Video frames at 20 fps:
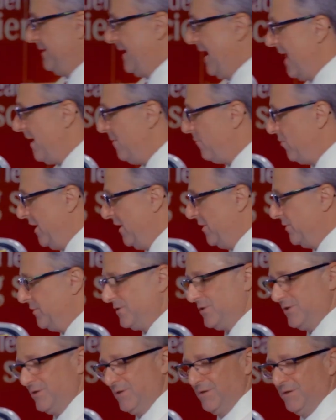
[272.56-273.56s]

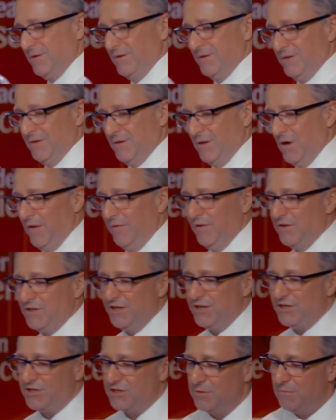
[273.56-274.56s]
Calibrators on the
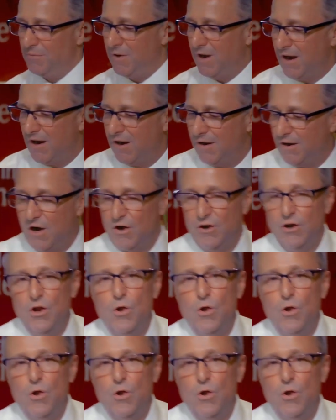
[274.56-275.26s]
system are